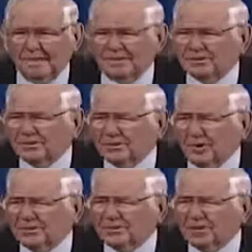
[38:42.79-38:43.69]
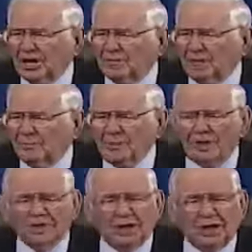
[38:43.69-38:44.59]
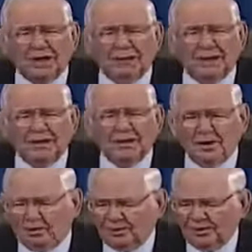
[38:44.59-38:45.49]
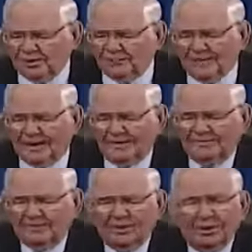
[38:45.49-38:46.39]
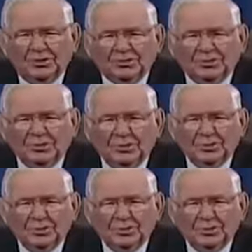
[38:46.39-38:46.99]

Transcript: This is why the Shadrach, Meshach, and Abednego were in the firing furnace,